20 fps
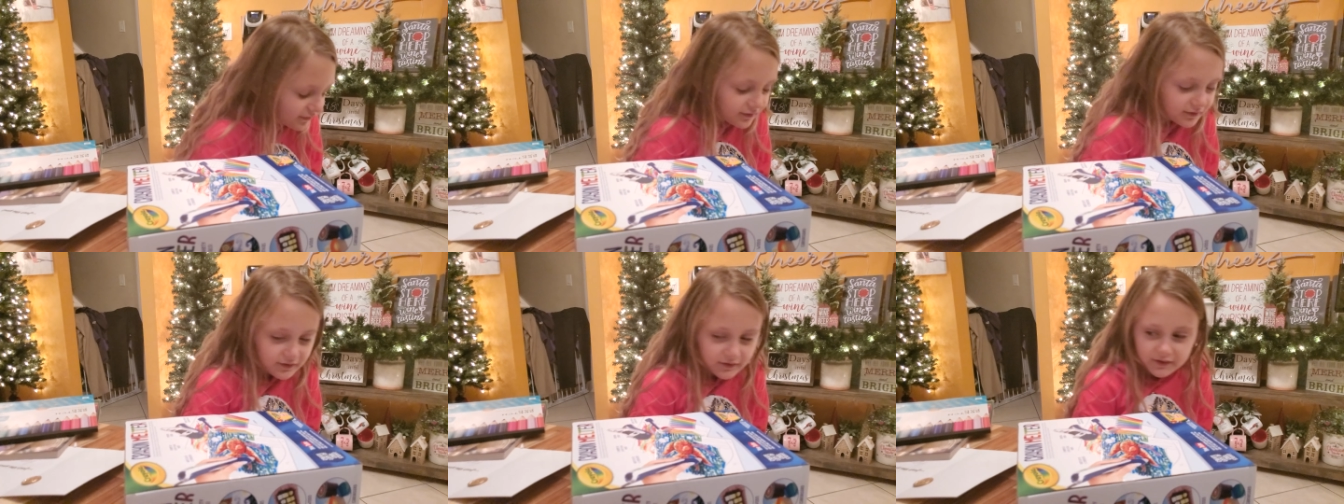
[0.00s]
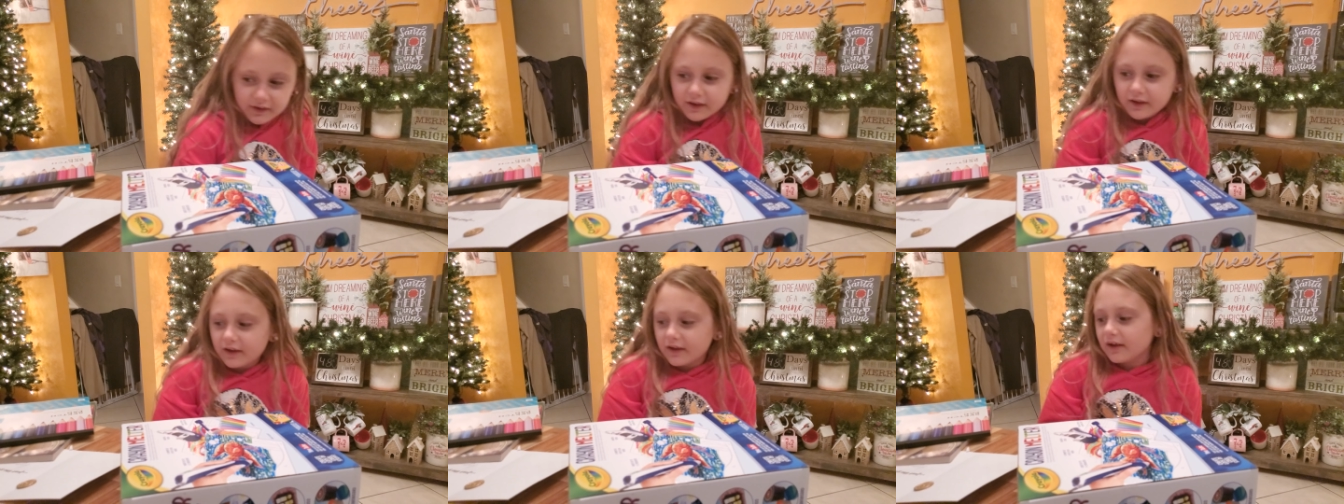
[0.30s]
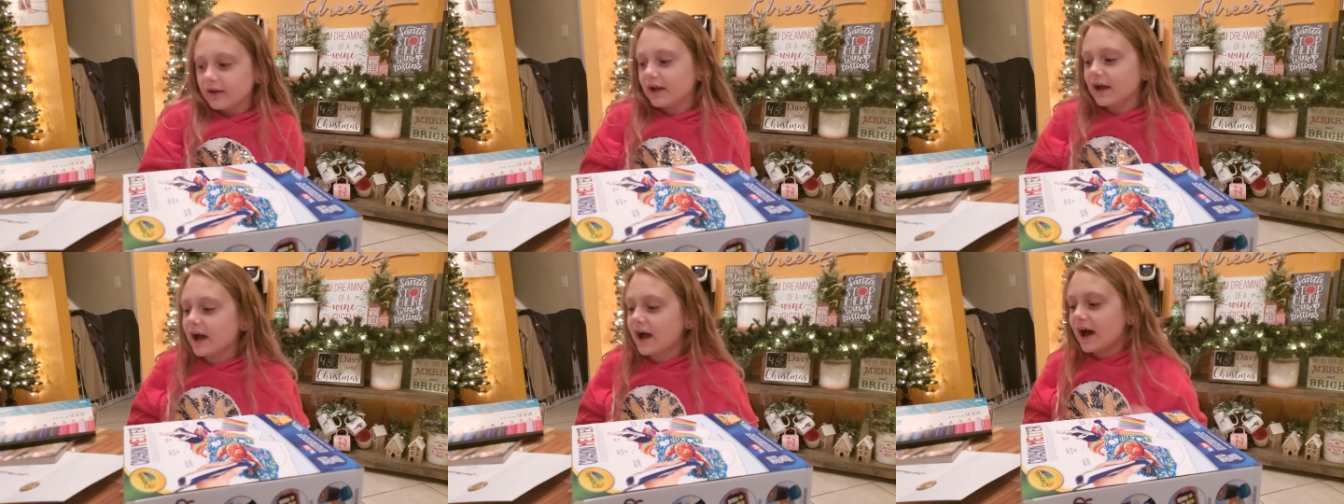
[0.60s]
What do you
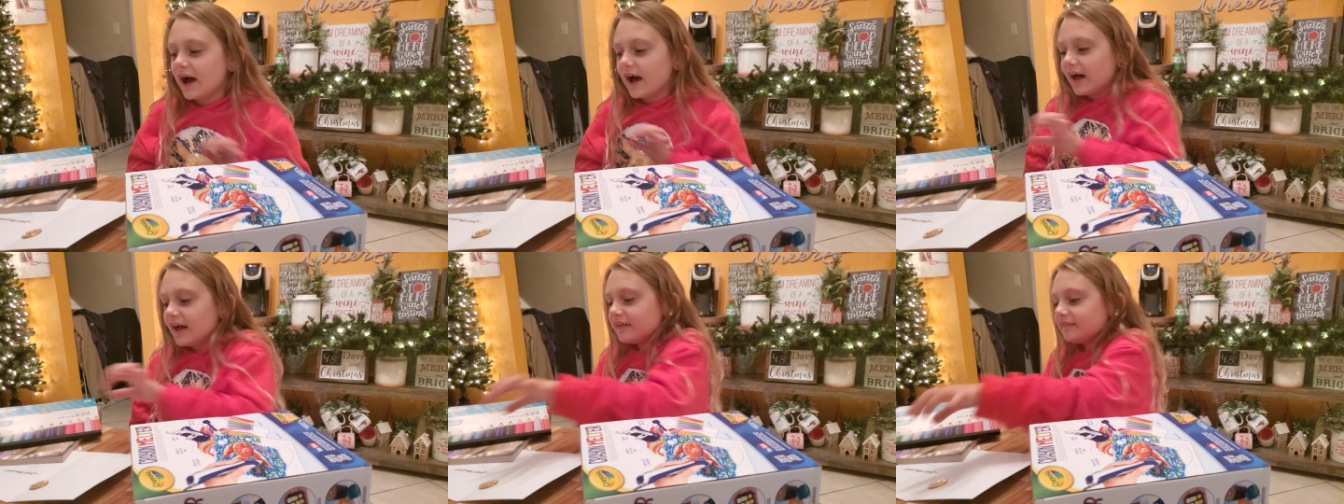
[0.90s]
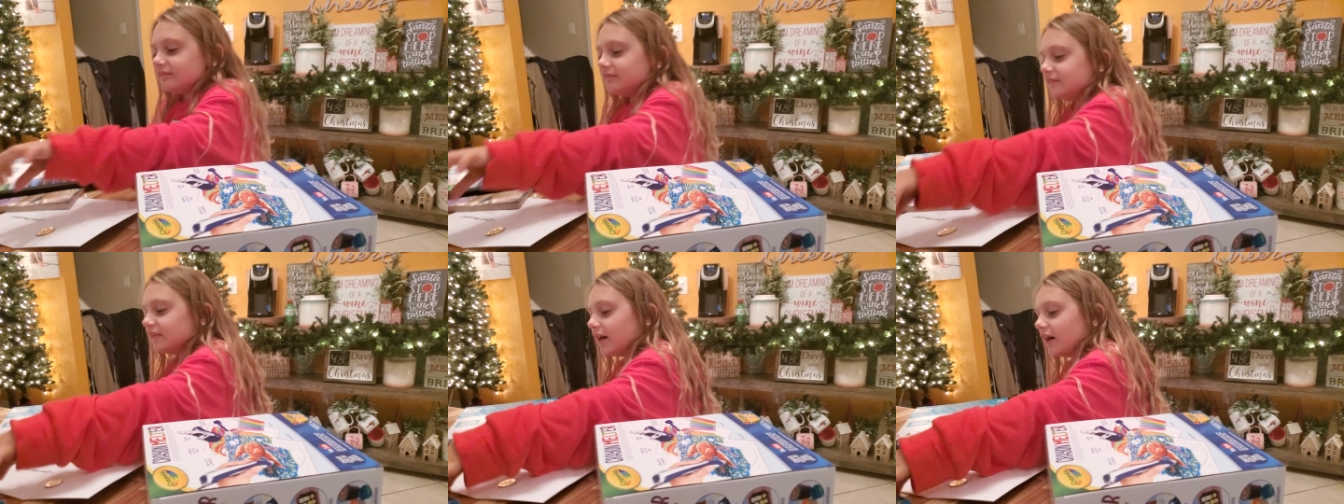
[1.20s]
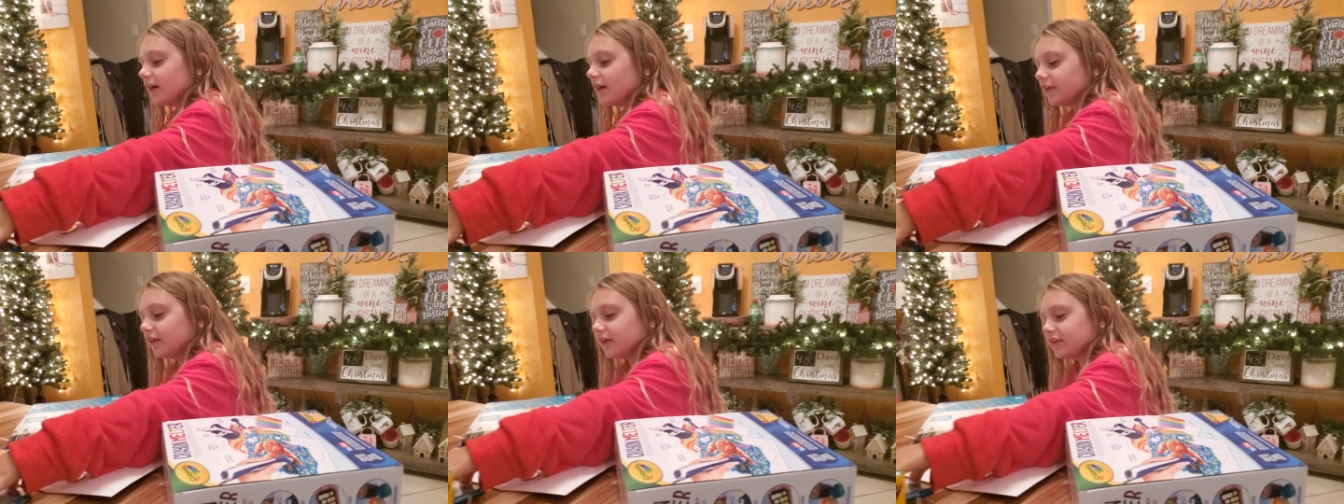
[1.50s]
think? I'm
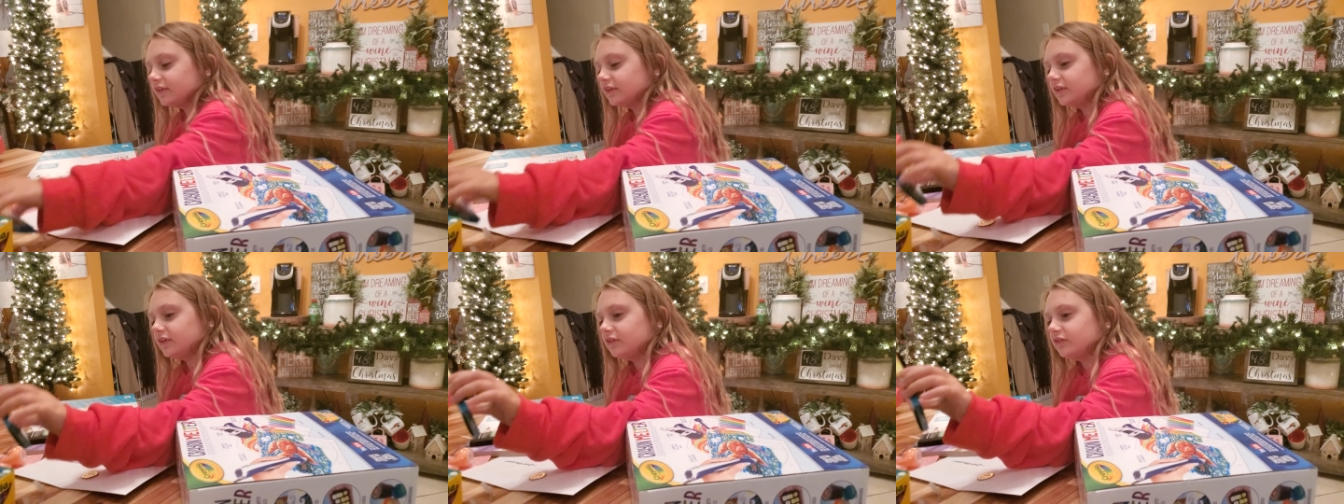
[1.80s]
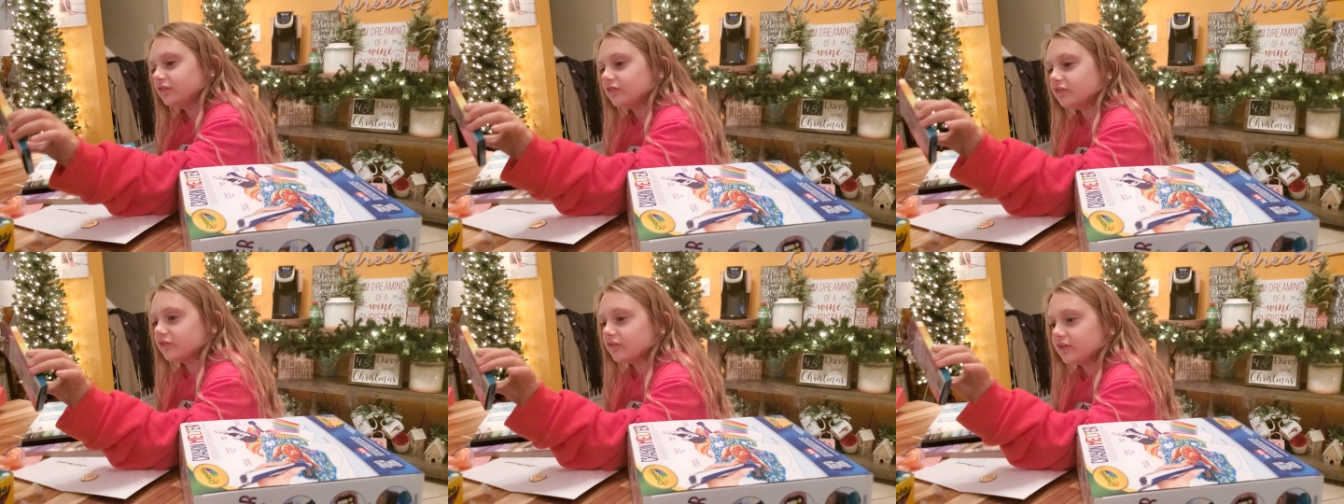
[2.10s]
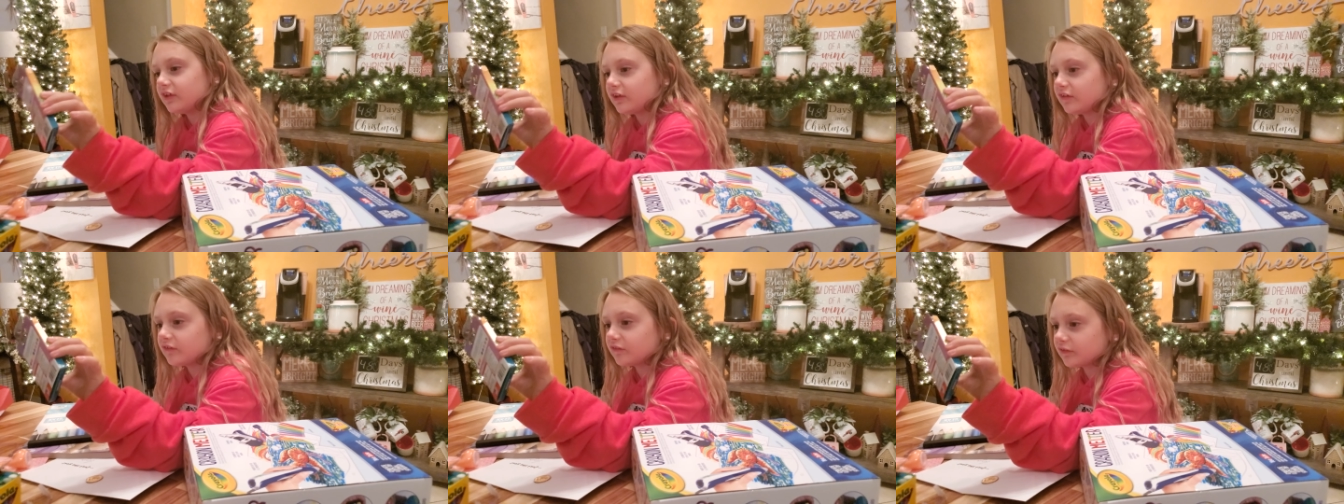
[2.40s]
not going to use
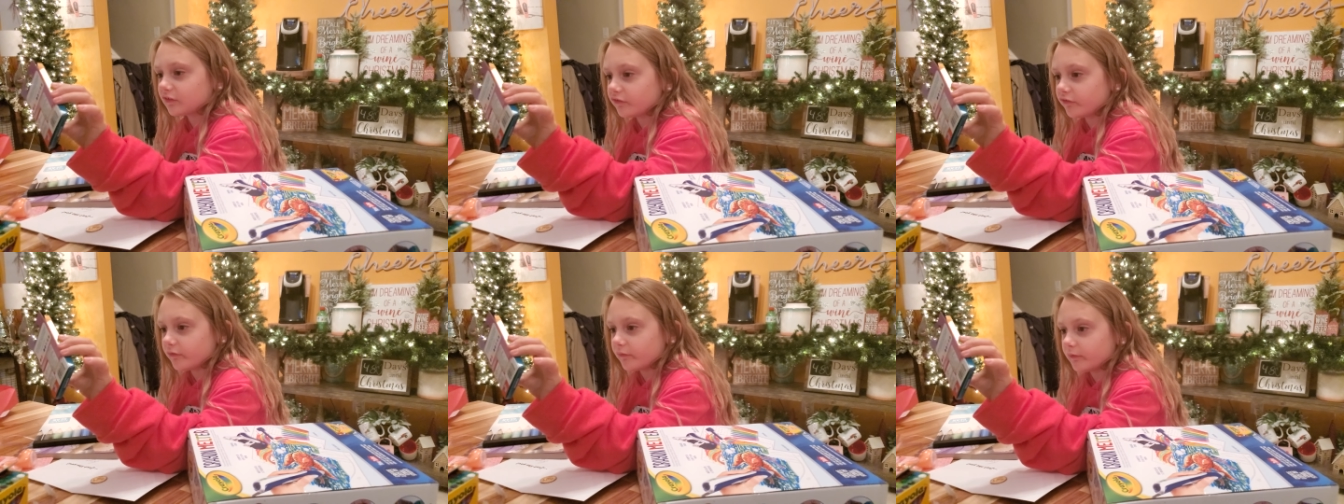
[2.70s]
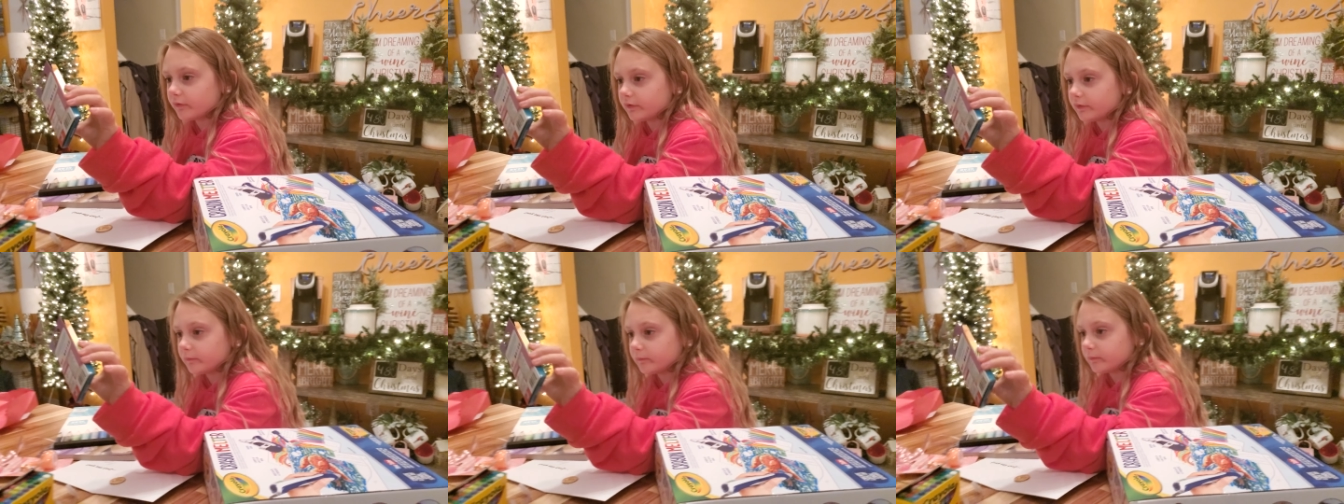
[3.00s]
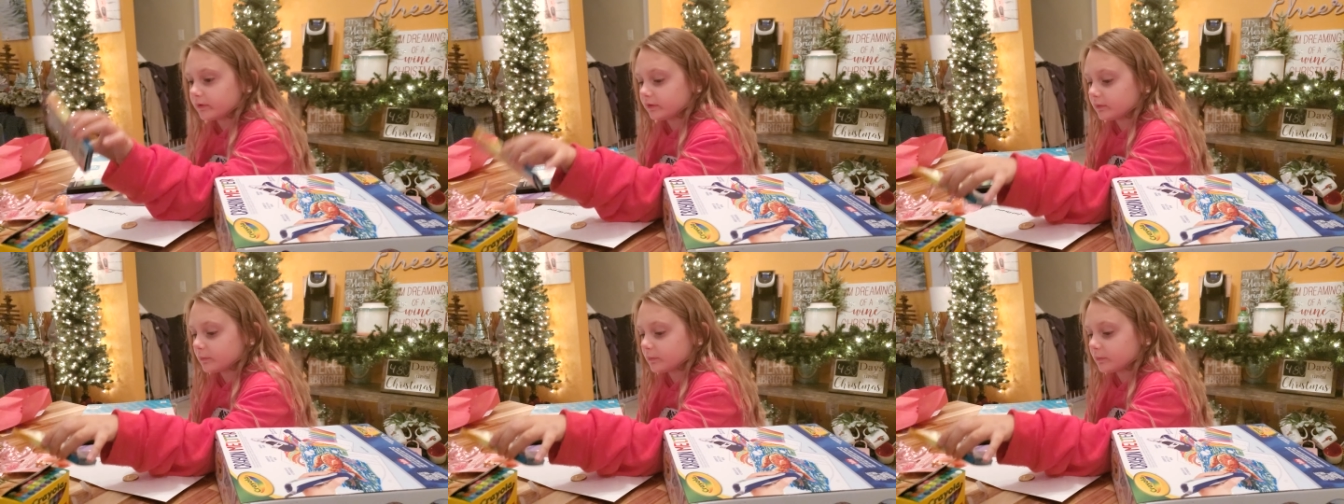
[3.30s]
these because I want to bring